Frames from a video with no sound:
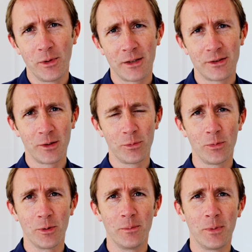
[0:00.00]
that's no
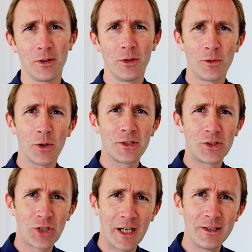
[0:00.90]
problem, but you've got to
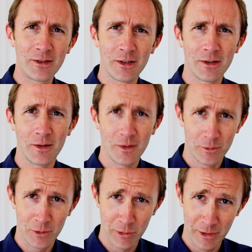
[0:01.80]
change the
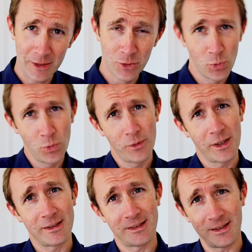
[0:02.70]
credential
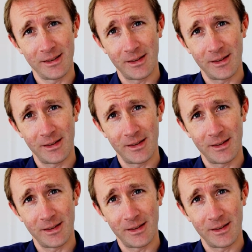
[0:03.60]
that